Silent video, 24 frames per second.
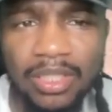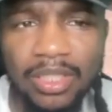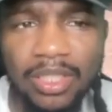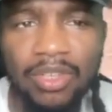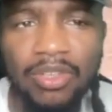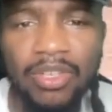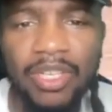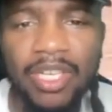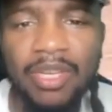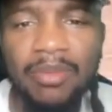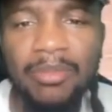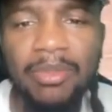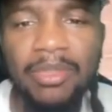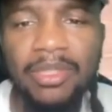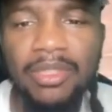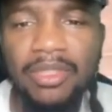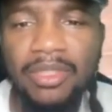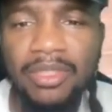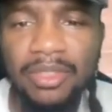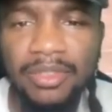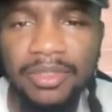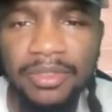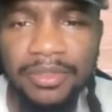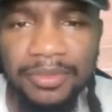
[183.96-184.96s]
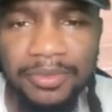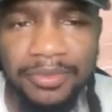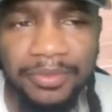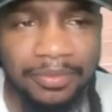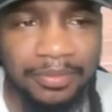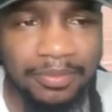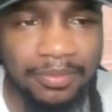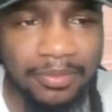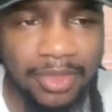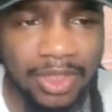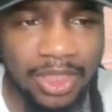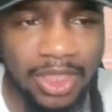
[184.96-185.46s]
They go Kimball.
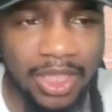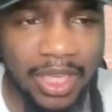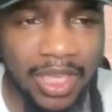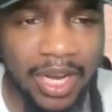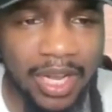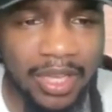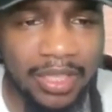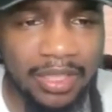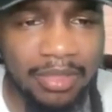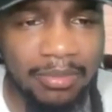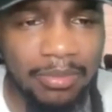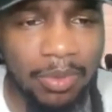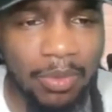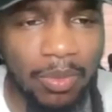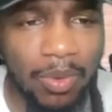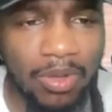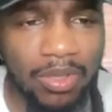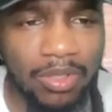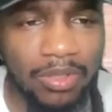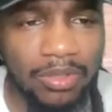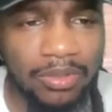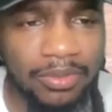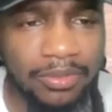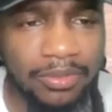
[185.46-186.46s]
Shout out Kimball Walker.